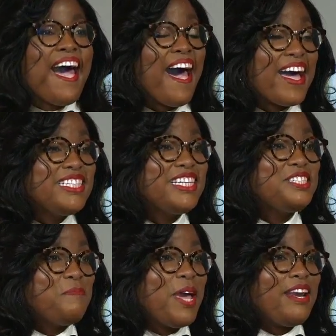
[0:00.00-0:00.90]
I did
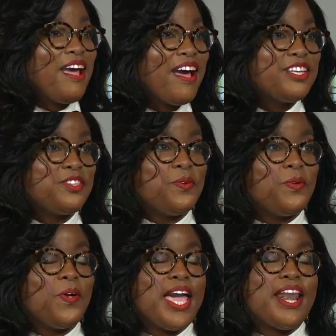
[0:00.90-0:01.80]
debate in high
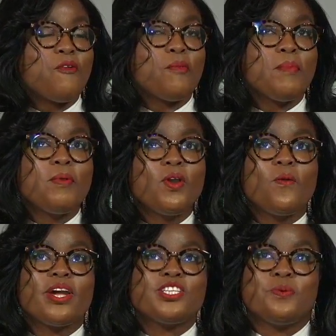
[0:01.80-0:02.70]
school, and I remember
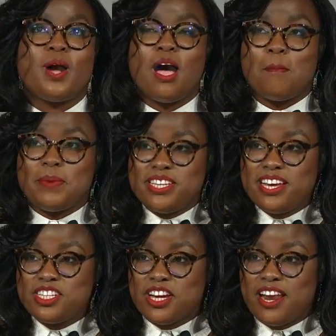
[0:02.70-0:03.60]
going to a
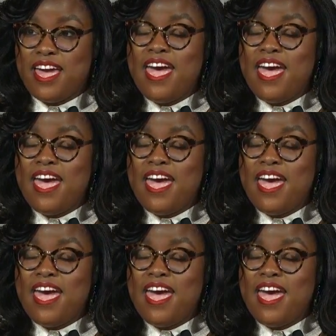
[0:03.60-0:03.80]
competition,